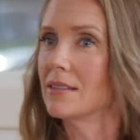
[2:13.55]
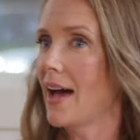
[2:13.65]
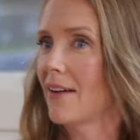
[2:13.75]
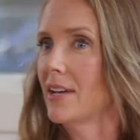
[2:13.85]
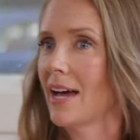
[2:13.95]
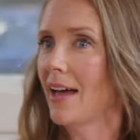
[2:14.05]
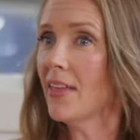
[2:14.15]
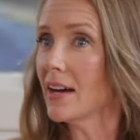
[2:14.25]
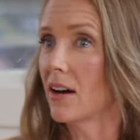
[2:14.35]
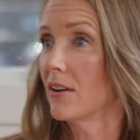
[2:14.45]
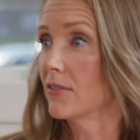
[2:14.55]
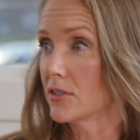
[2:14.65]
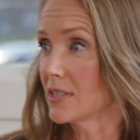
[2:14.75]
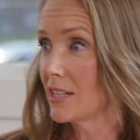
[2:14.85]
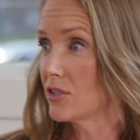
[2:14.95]
haven't had that
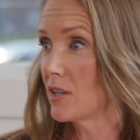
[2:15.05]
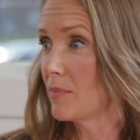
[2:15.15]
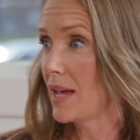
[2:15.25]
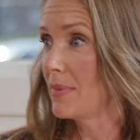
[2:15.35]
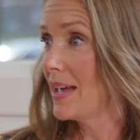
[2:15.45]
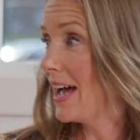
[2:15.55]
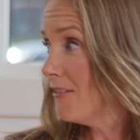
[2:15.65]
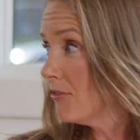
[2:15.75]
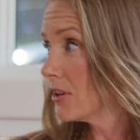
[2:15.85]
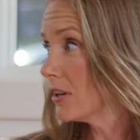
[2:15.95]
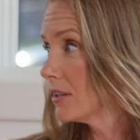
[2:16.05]
conversation maybe ever.